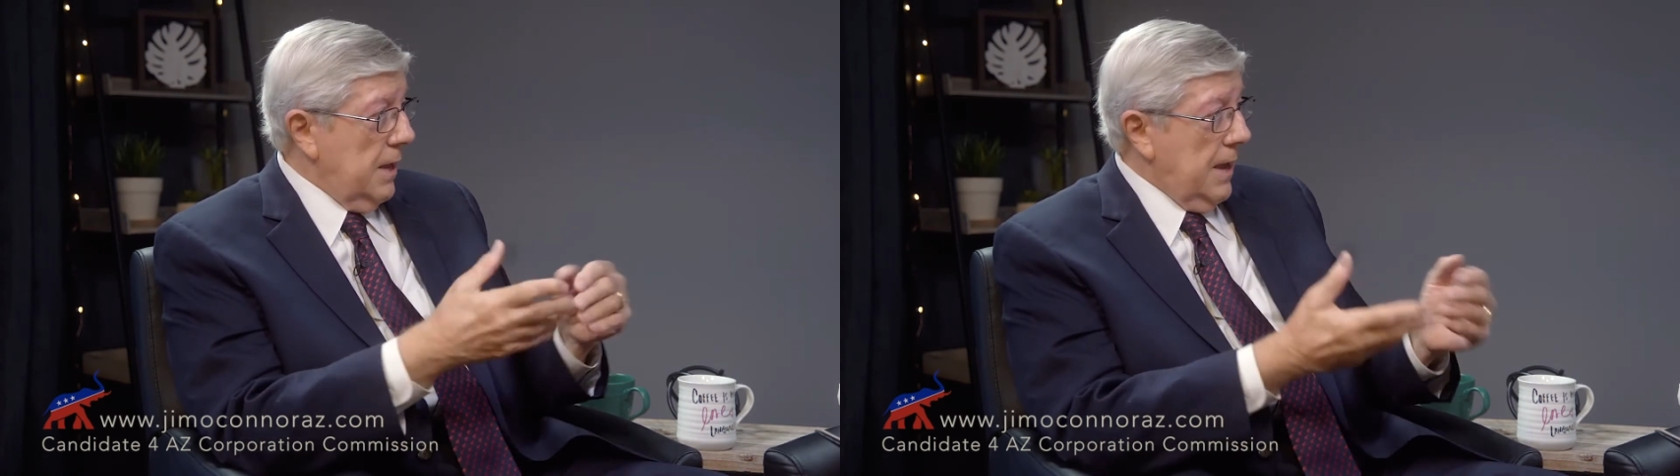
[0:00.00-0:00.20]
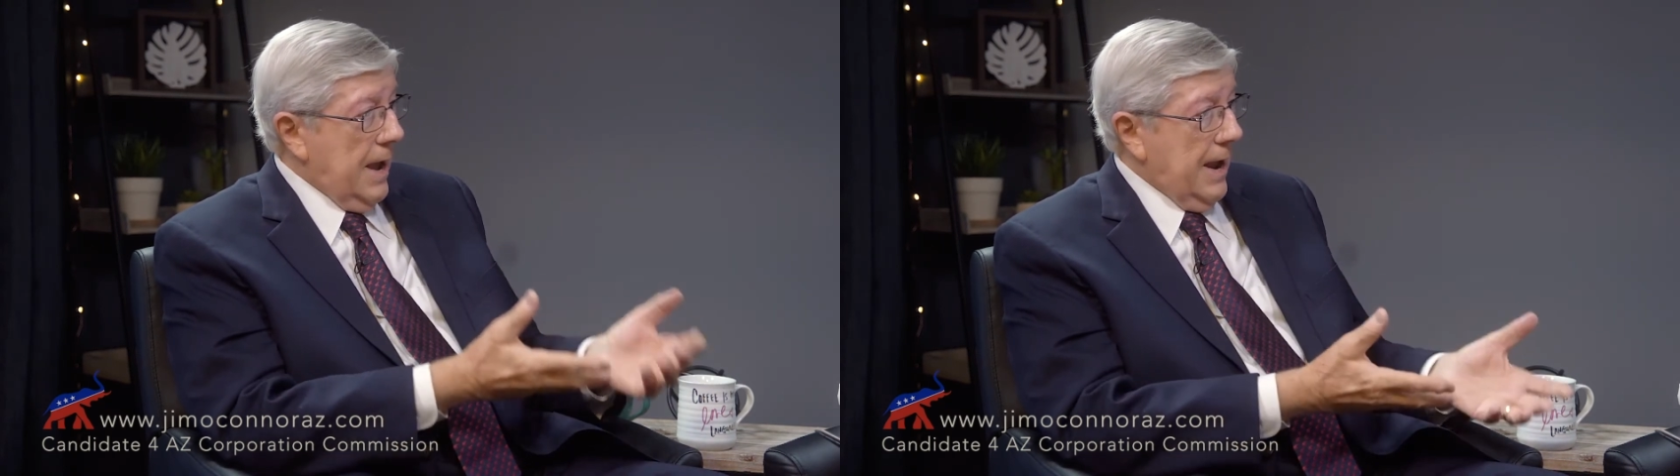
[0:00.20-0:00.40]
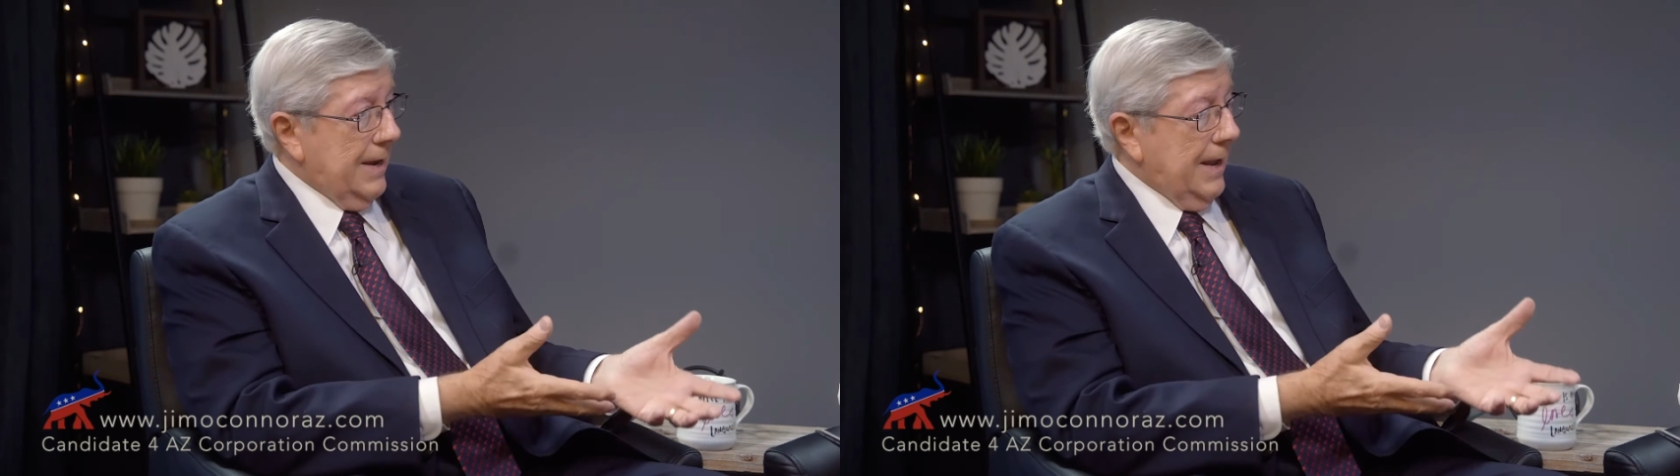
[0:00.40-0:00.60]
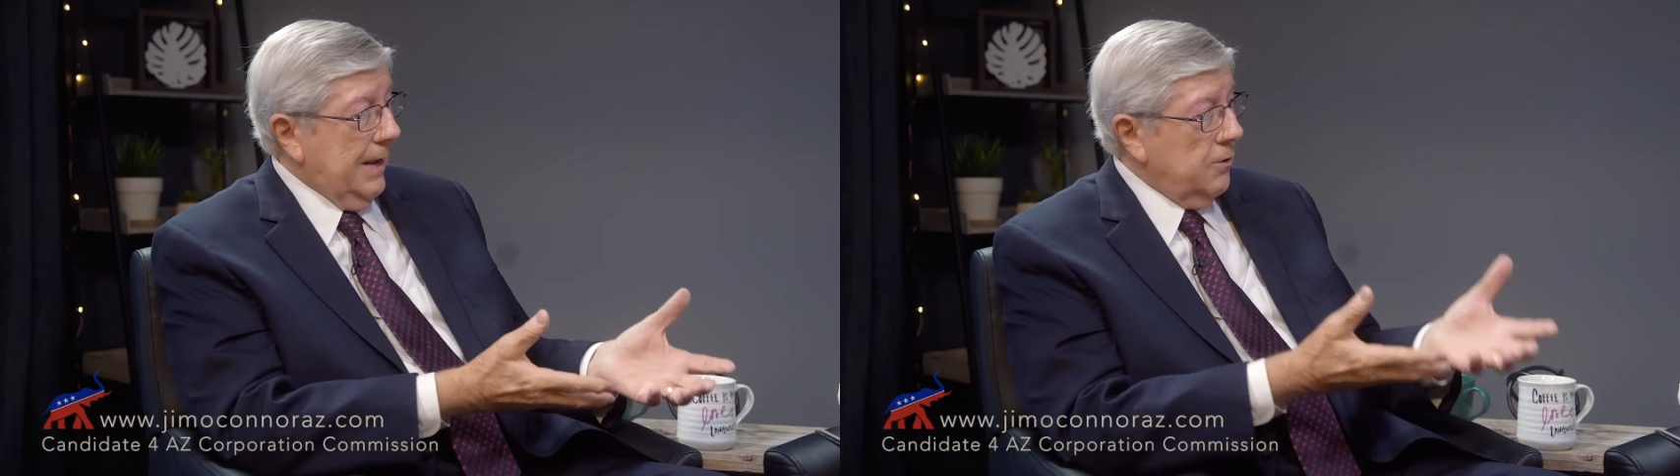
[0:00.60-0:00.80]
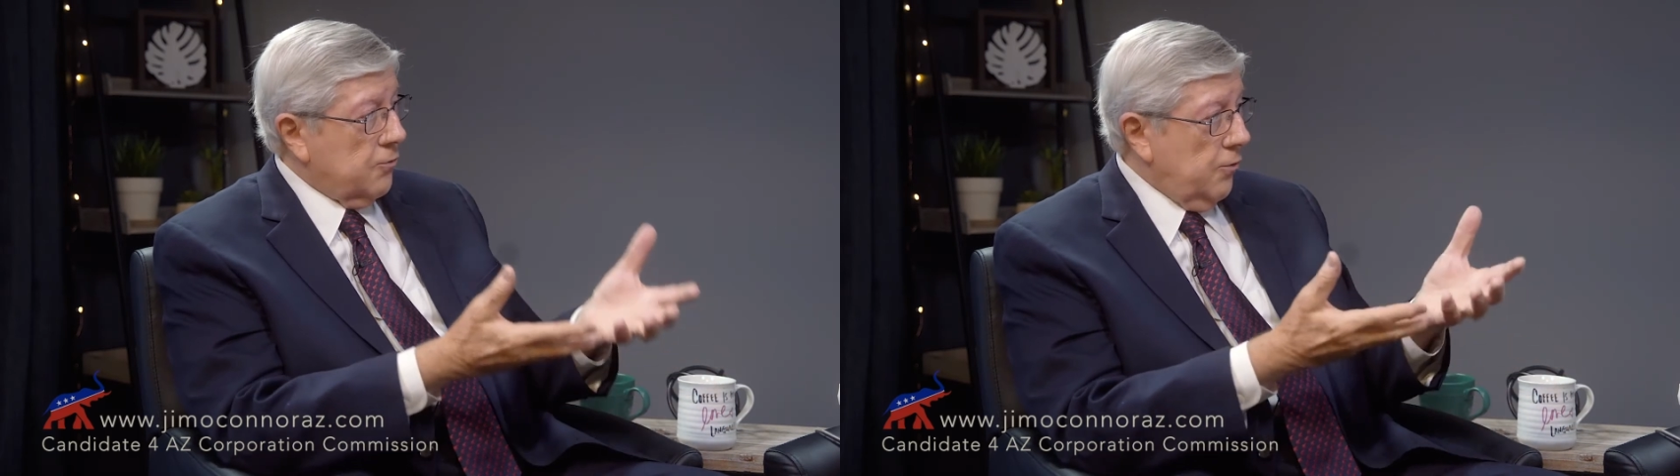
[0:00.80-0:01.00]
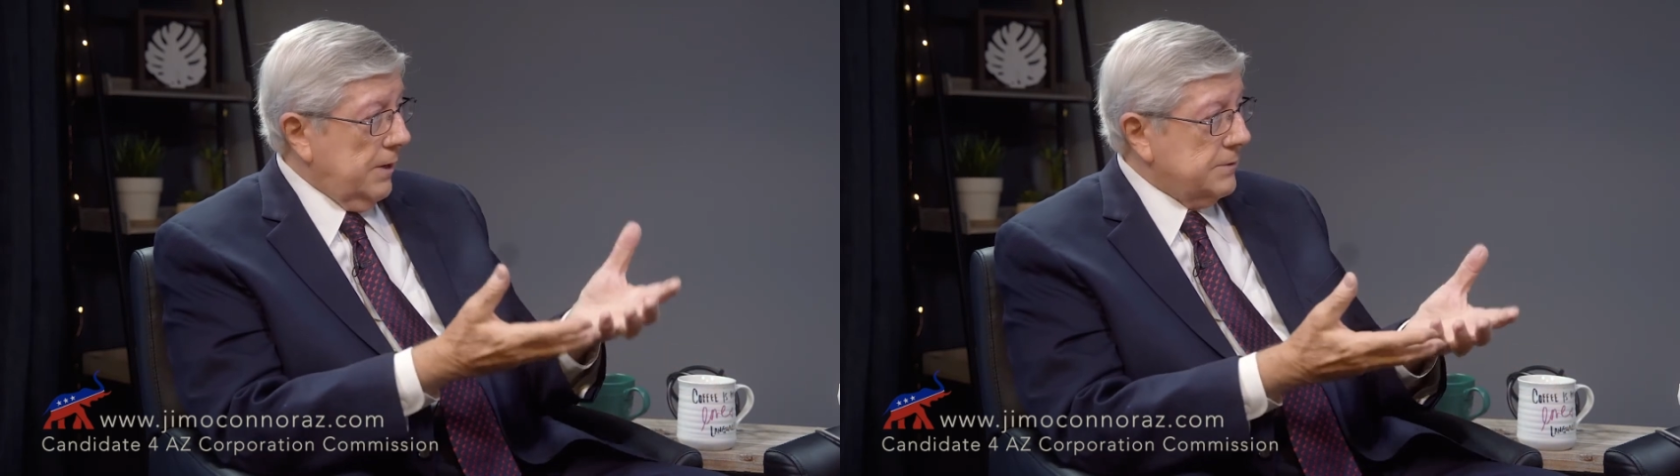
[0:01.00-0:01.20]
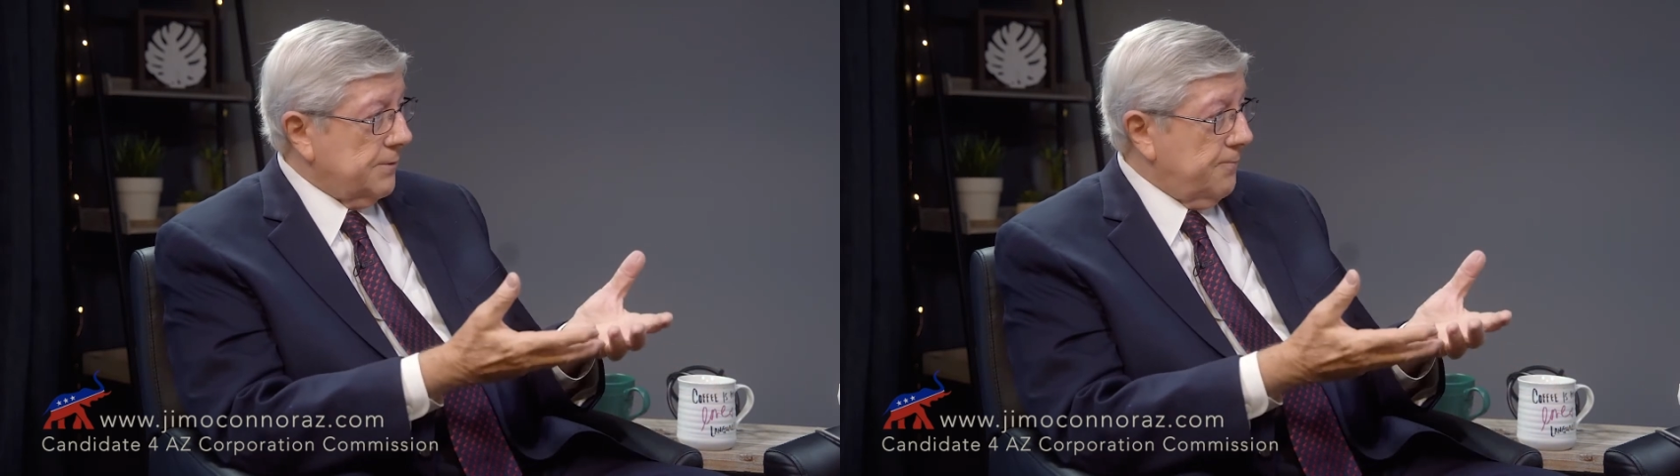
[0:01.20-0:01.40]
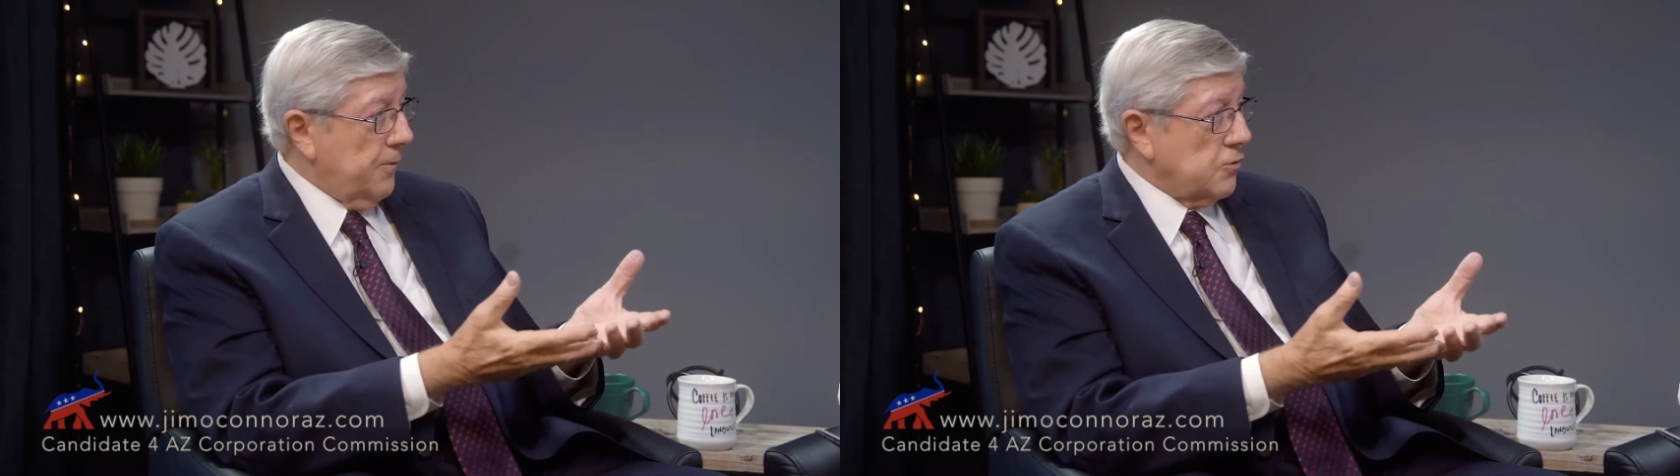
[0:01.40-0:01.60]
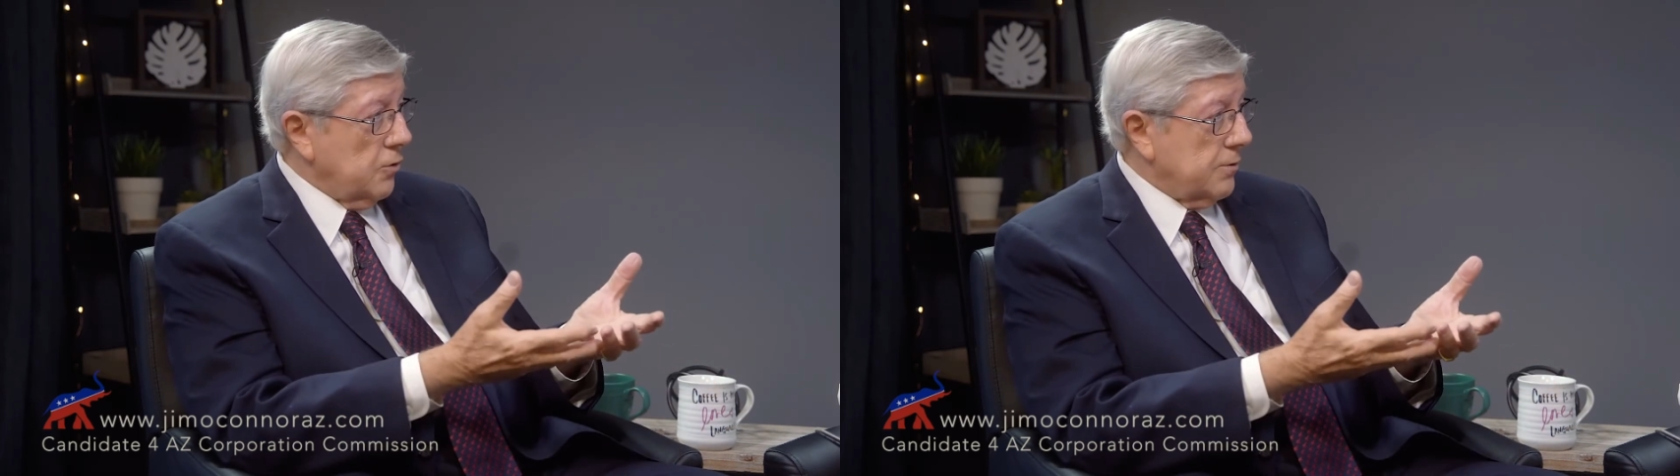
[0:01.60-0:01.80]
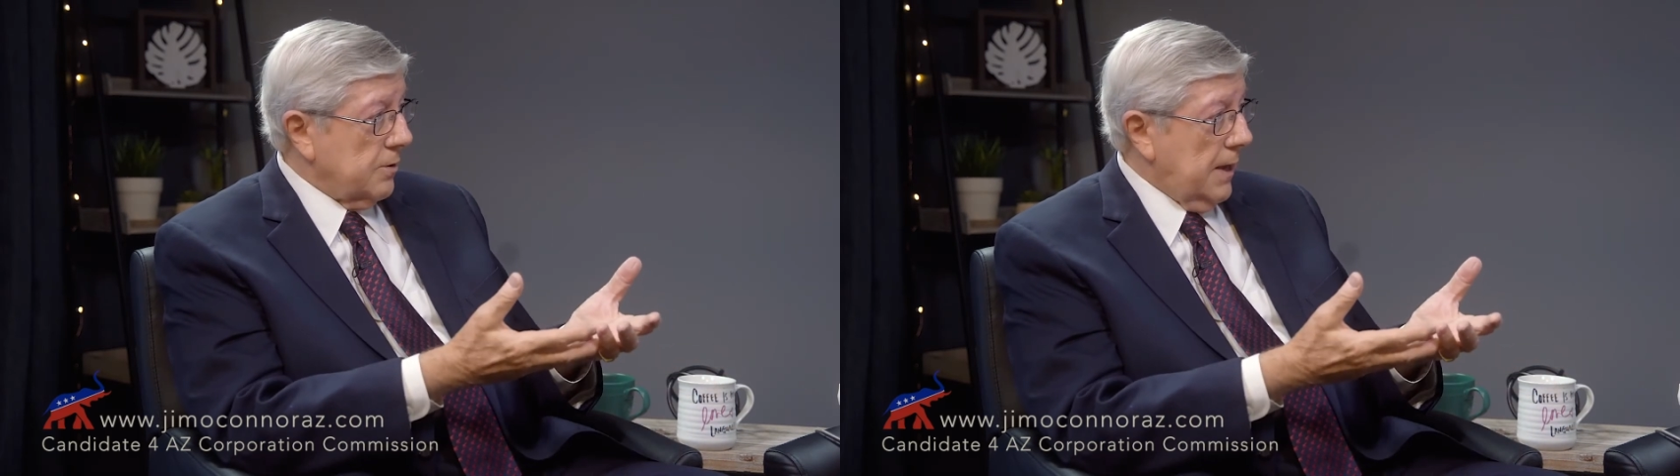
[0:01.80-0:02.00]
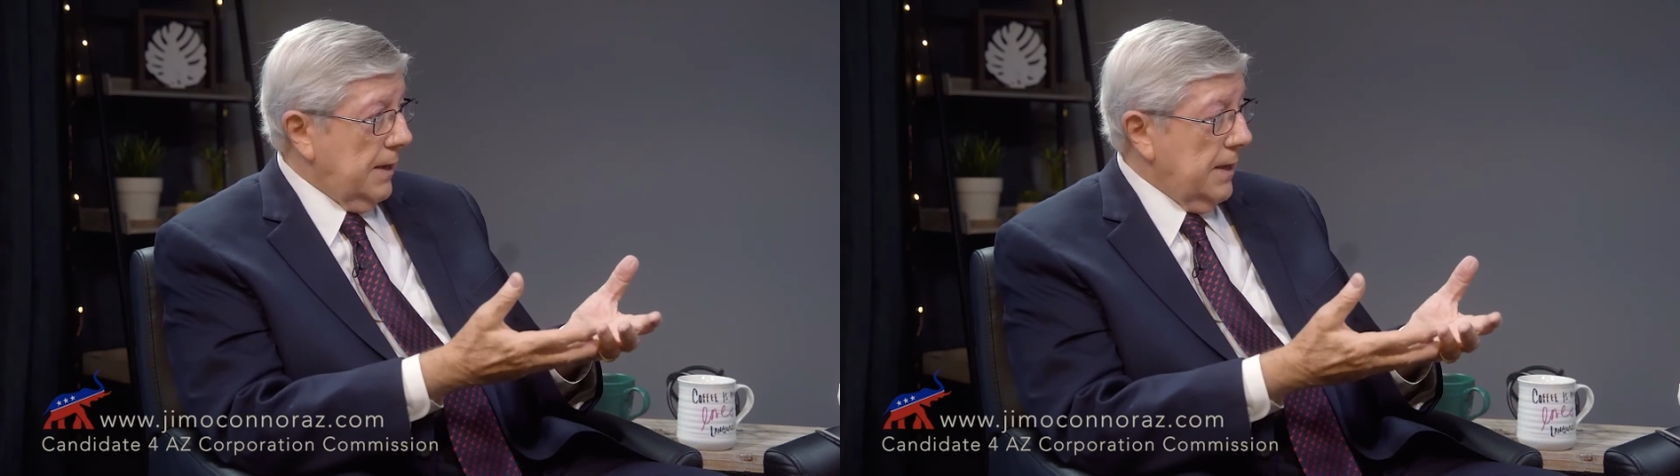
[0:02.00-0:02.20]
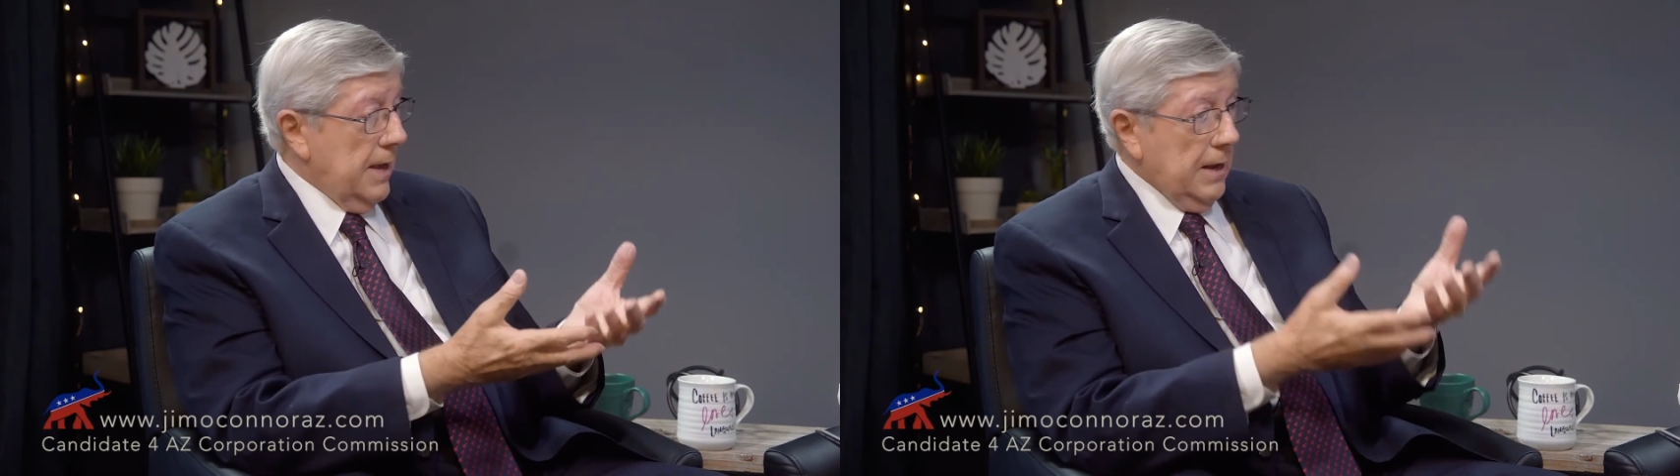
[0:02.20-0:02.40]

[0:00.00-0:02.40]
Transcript: and increase efficiency